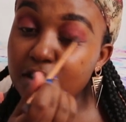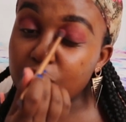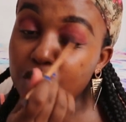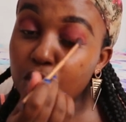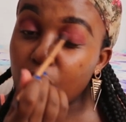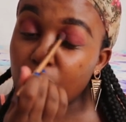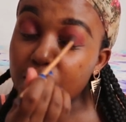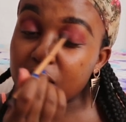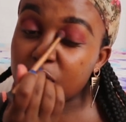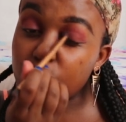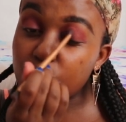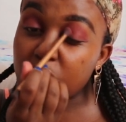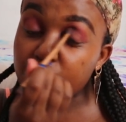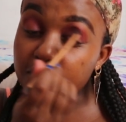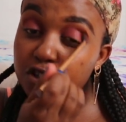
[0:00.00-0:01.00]
you're always
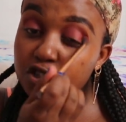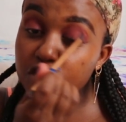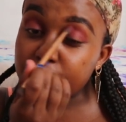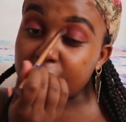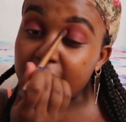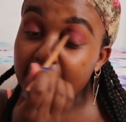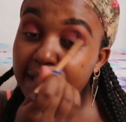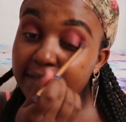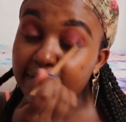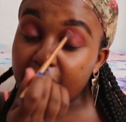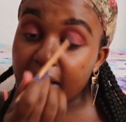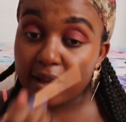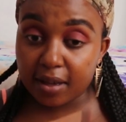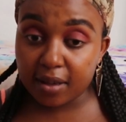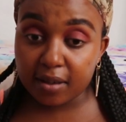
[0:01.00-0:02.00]
looking for jobs here and
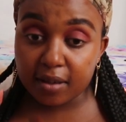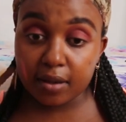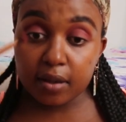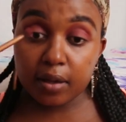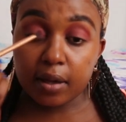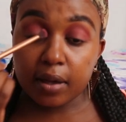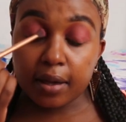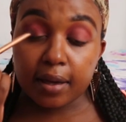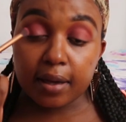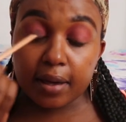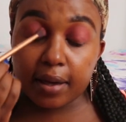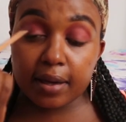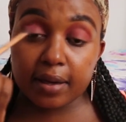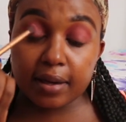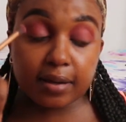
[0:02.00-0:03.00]
there,
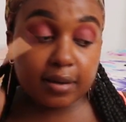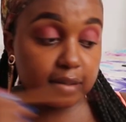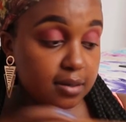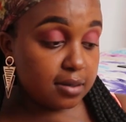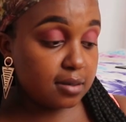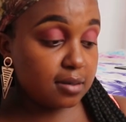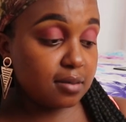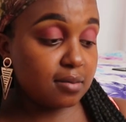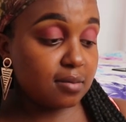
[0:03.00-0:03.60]
and